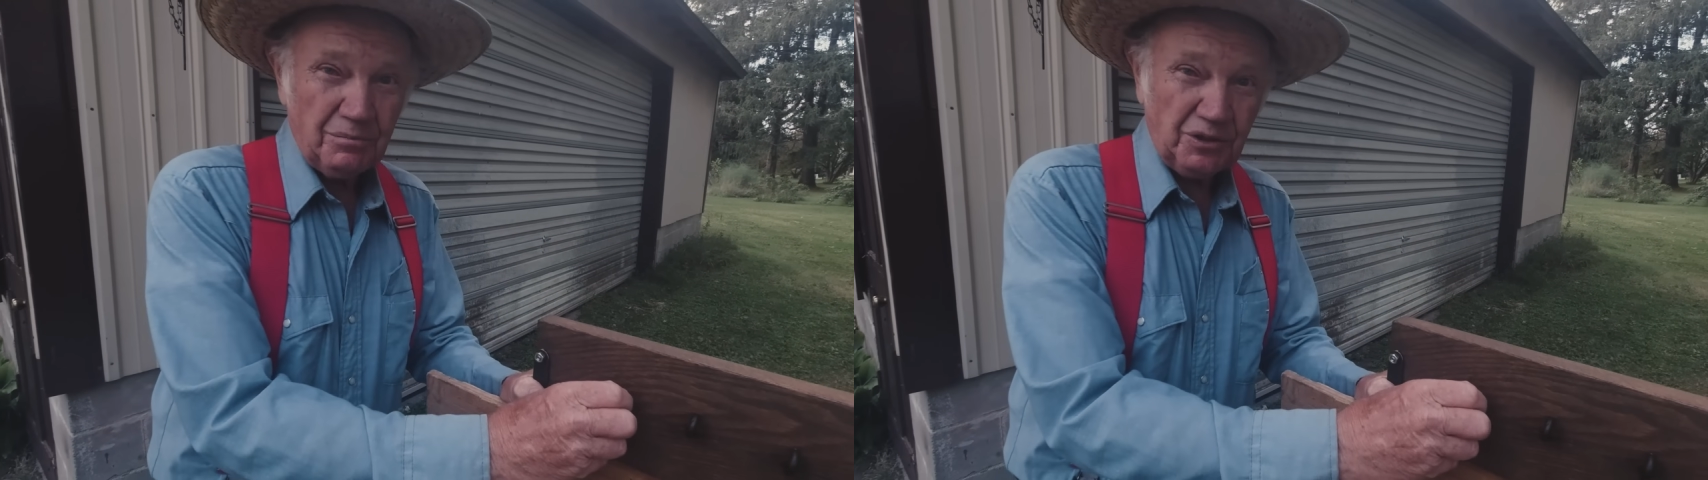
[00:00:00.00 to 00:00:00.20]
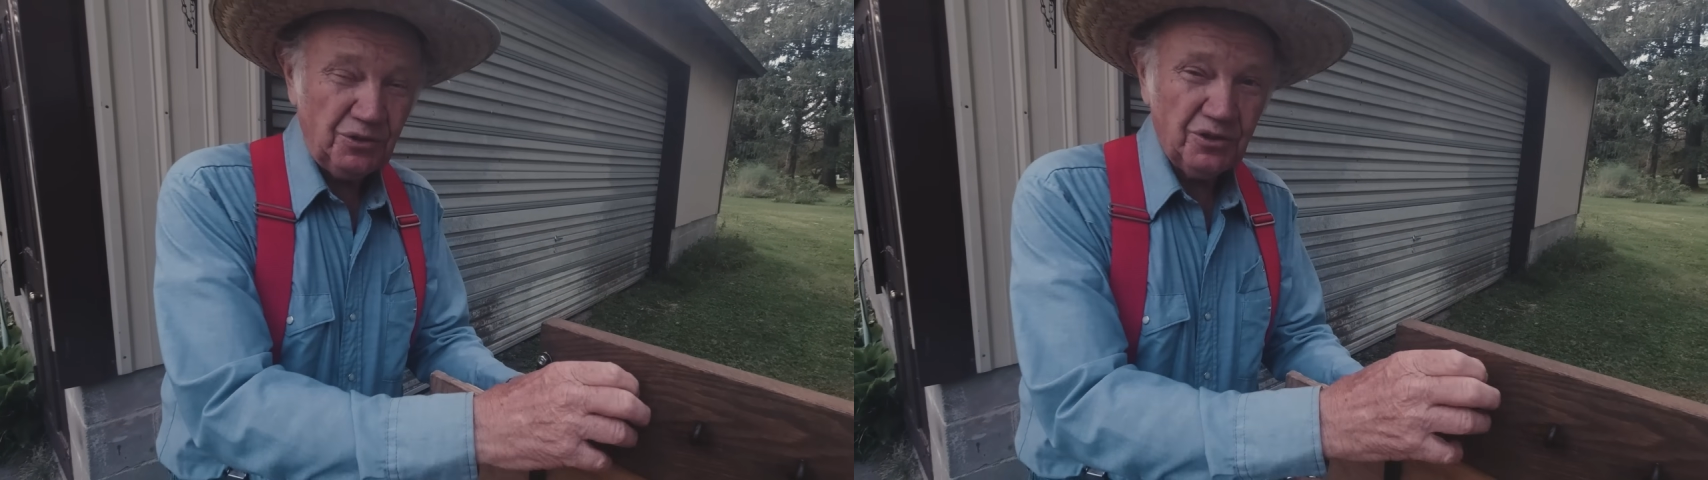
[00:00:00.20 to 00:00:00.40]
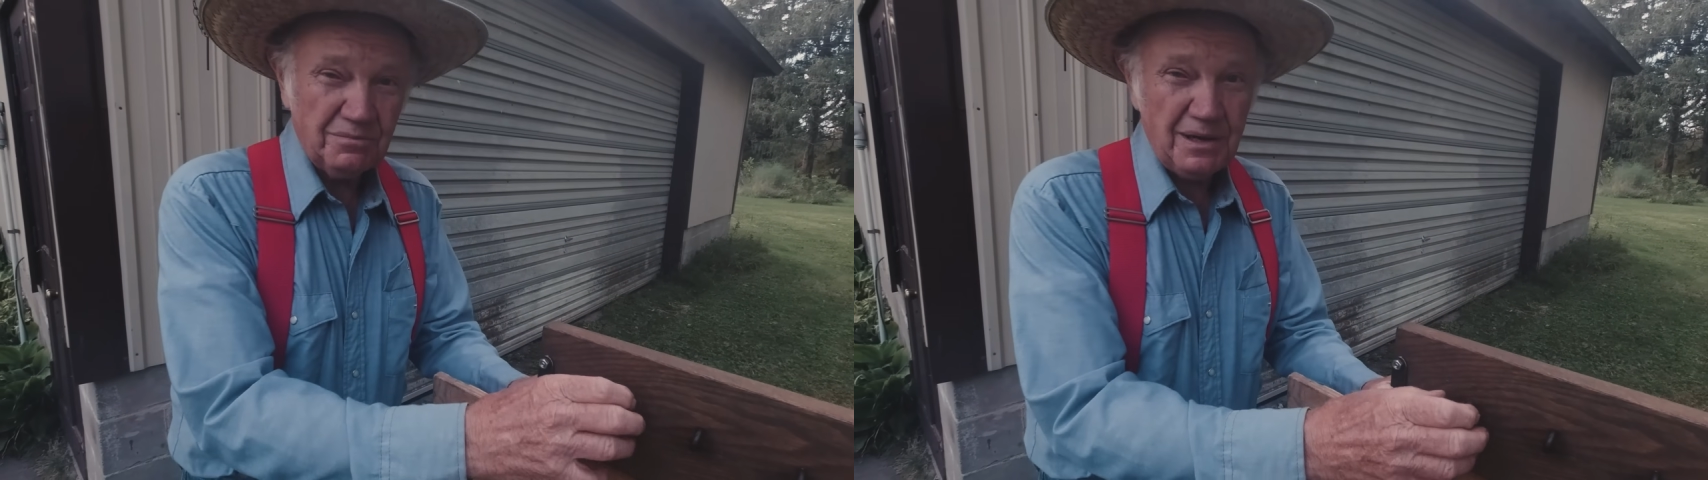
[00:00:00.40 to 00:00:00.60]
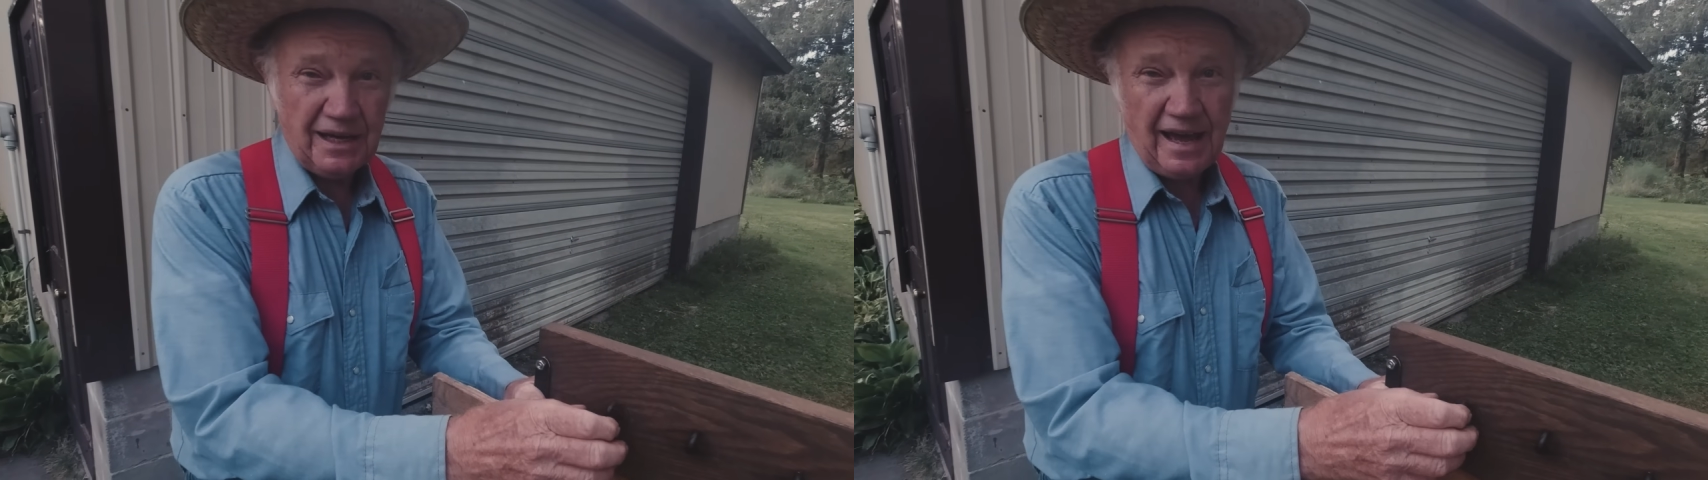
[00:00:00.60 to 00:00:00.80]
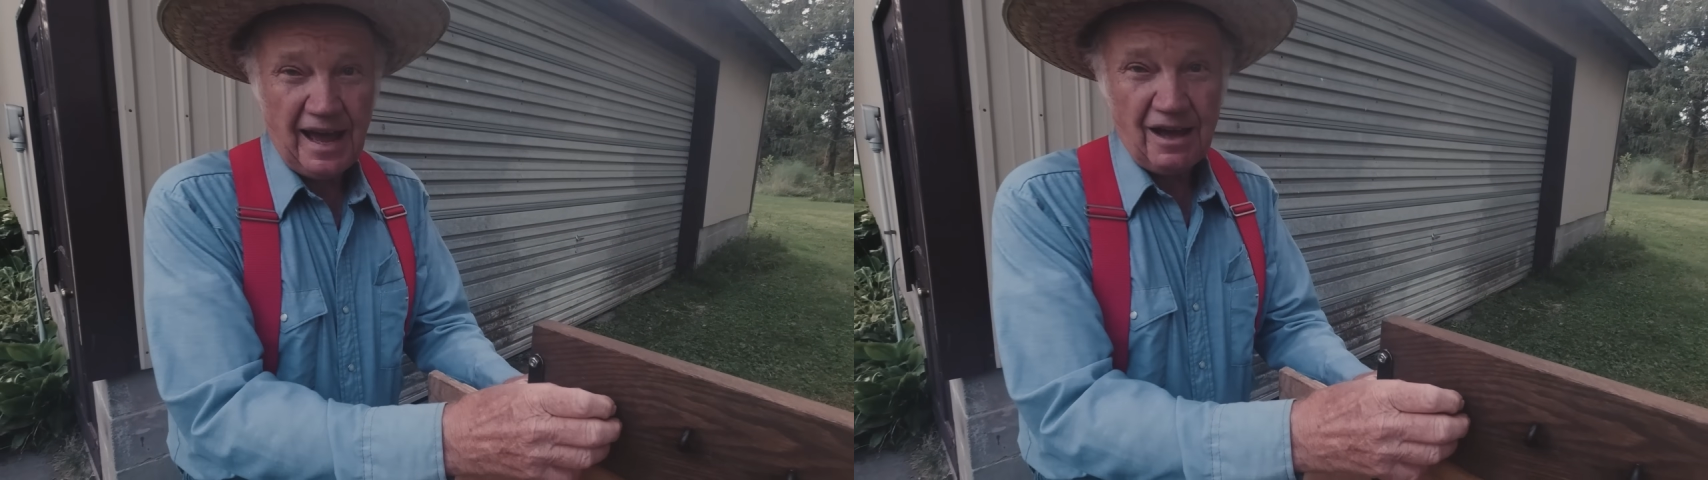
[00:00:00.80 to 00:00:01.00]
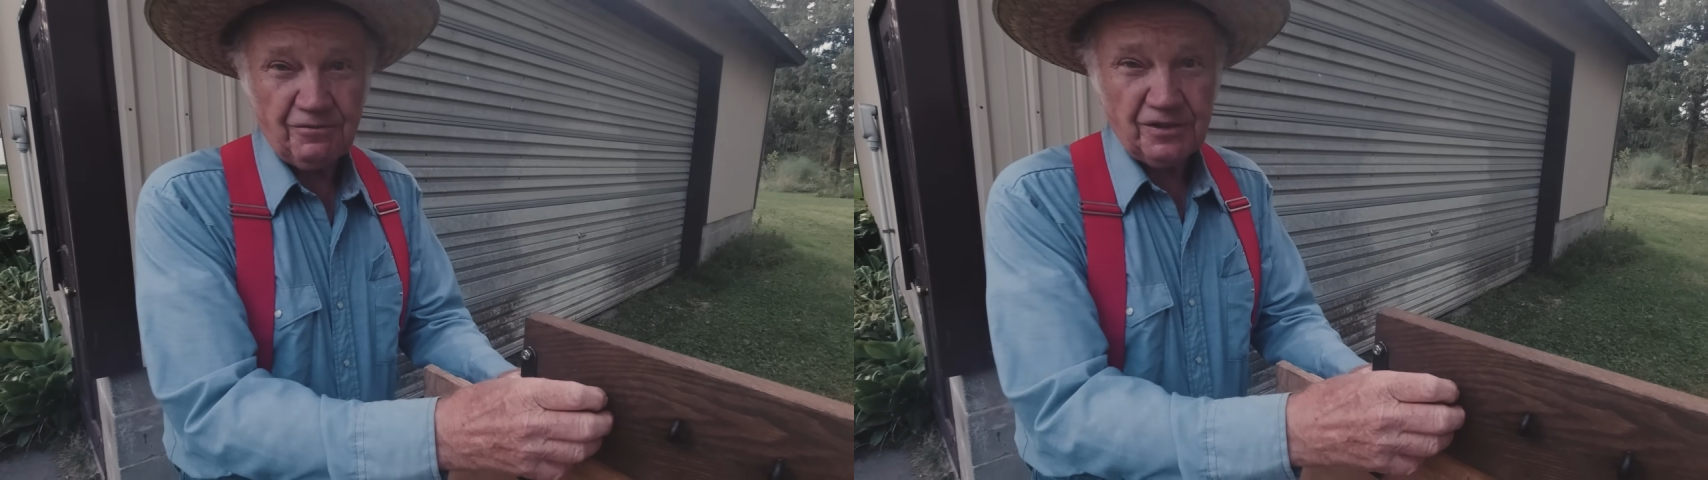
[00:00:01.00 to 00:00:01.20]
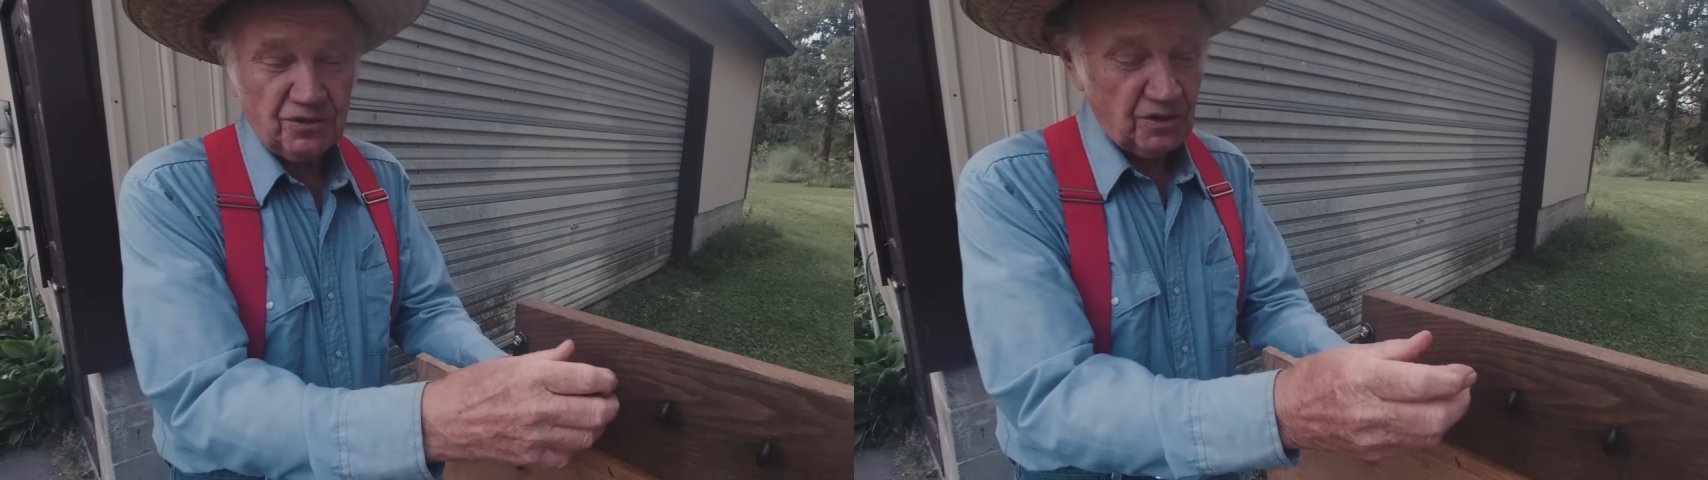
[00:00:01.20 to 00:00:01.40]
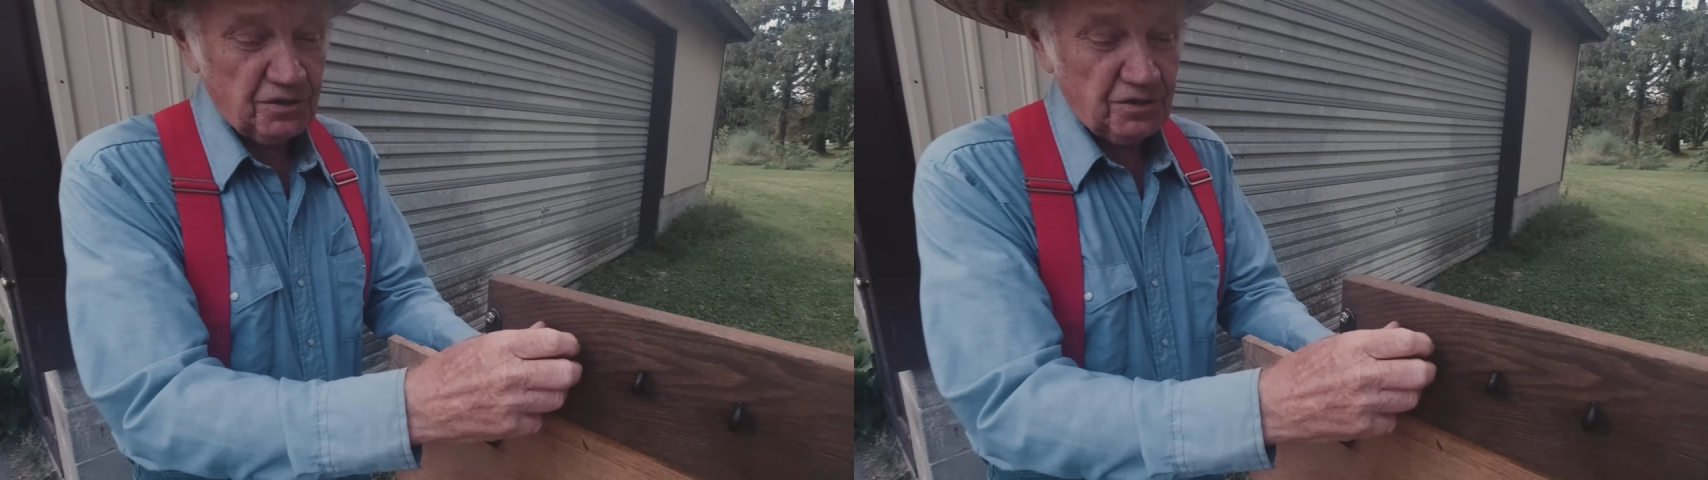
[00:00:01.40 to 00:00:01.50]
but you could make a 1/2 inch or